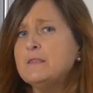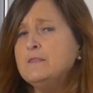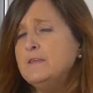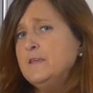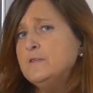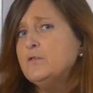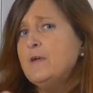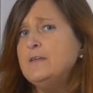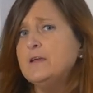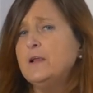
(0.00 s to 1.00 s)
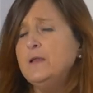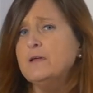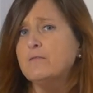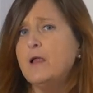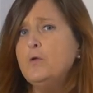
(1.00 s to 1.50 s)
This is already
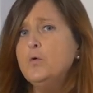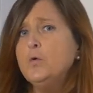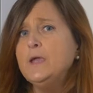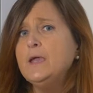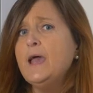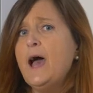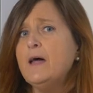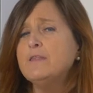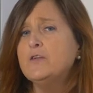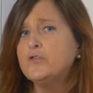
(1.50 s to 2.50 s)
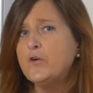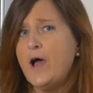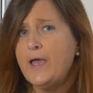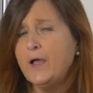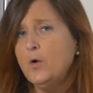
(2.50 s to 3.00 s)
clear looking at the
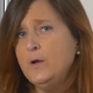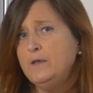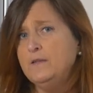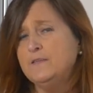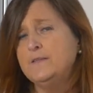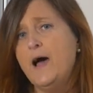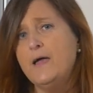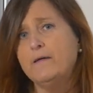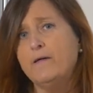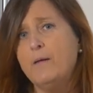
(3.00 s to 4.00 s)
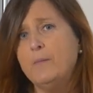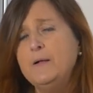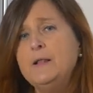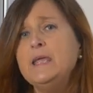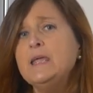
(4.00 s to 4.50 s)
triangle in this diagram,
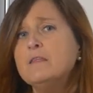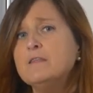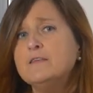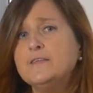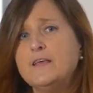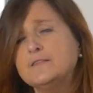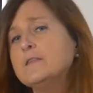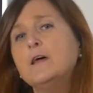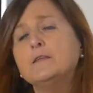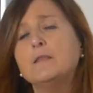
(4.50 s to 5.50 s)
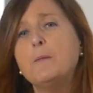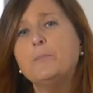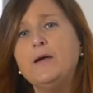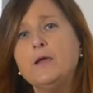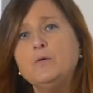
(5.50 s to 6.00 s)
in the sense that the
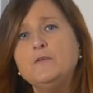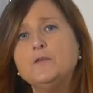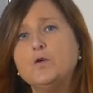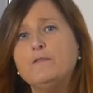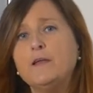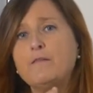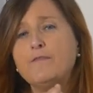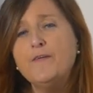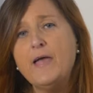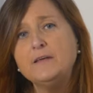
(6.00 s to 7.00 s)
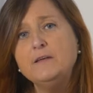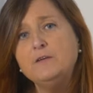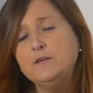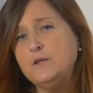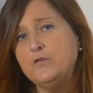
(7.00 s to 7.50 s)
prerequisite of an
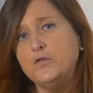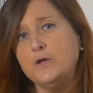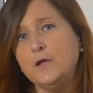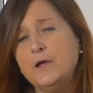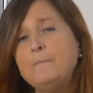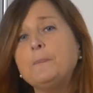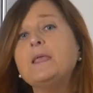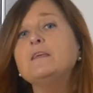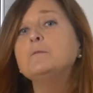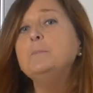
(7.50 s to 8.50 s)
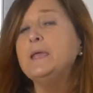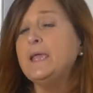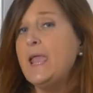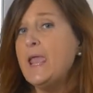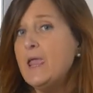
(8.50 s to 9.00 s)
effective teaching is being
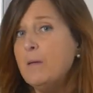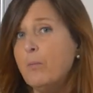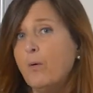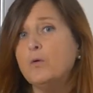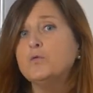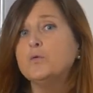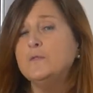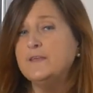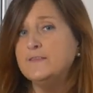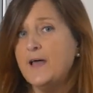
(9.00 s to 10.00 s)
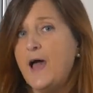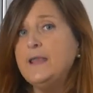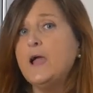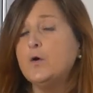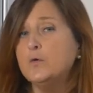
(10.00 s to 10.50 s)
able to
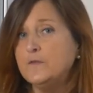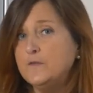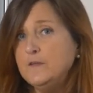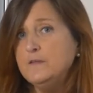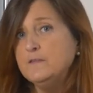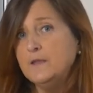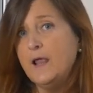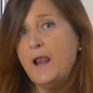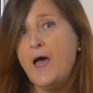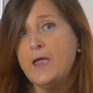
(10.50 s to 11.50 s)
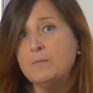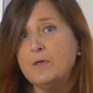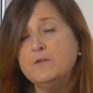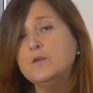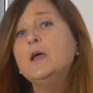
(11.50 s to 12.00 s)
design a consistent
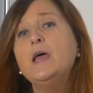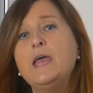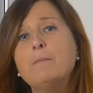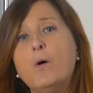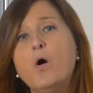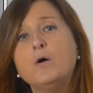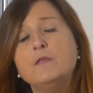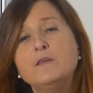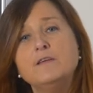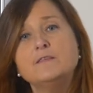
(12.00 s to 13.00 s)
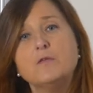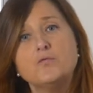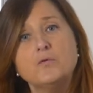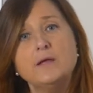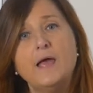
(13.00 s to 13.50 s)
alignment among these
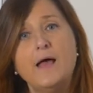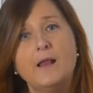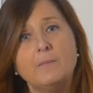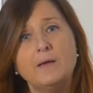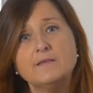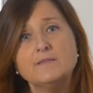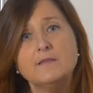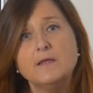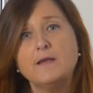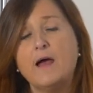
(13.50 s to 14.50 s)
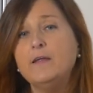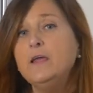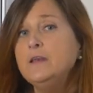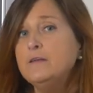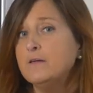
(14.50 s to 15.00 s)
three elements that are
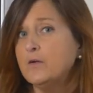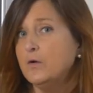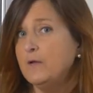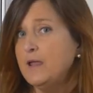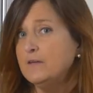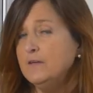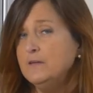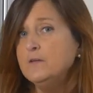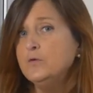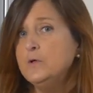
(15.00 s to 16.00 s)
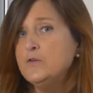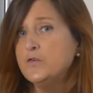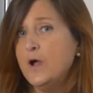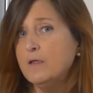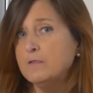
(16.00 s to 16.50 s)
interconnected to
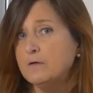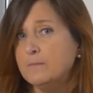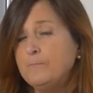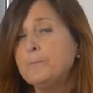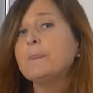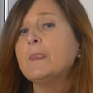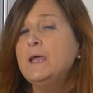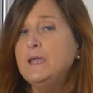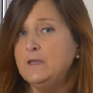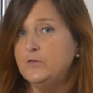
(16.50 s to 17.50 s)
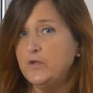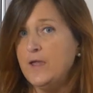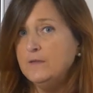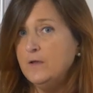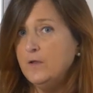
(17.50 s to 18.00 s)
each other:
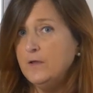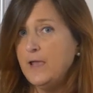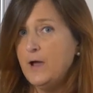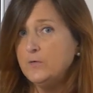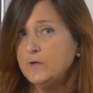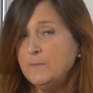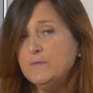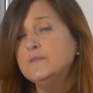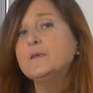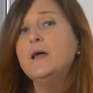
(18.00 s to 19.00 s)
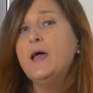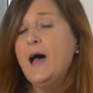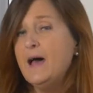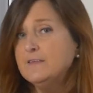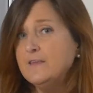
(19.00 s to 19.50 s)
intended learning outcomes,
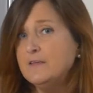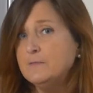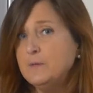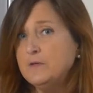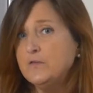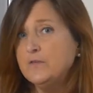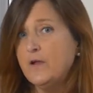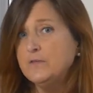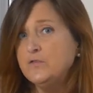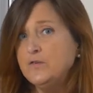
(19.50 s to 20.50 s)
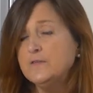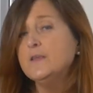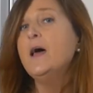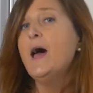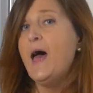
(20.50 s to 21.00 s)
assessment strategies,
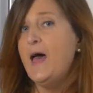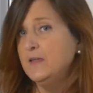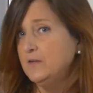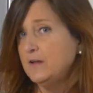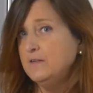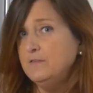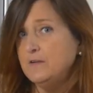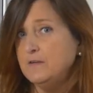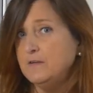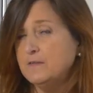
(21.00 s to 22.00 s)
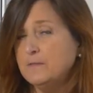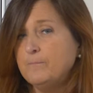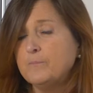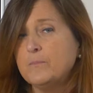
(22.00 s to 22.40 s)
and activities.